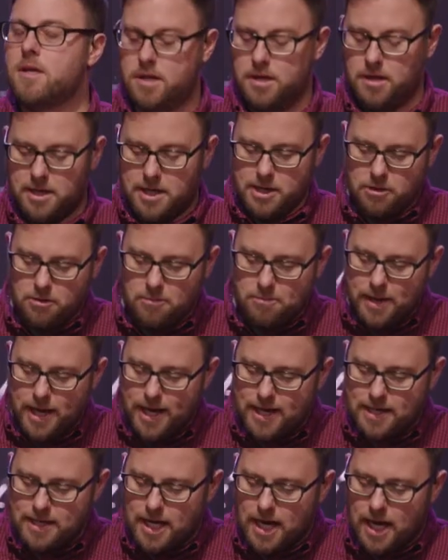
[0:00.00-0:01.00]
He
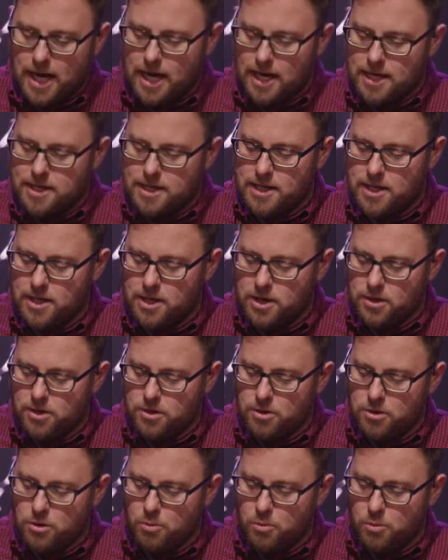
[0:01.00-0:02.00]
obeyed God,
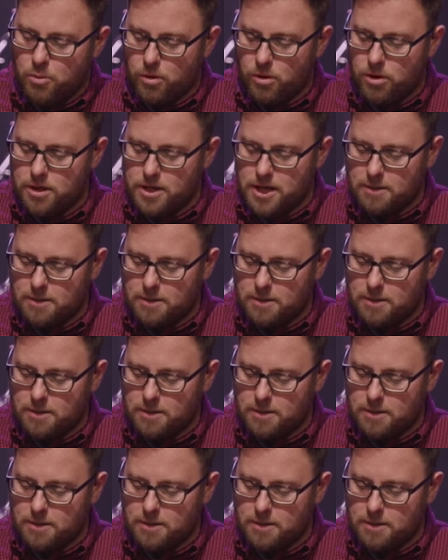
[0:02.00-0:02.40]
who warned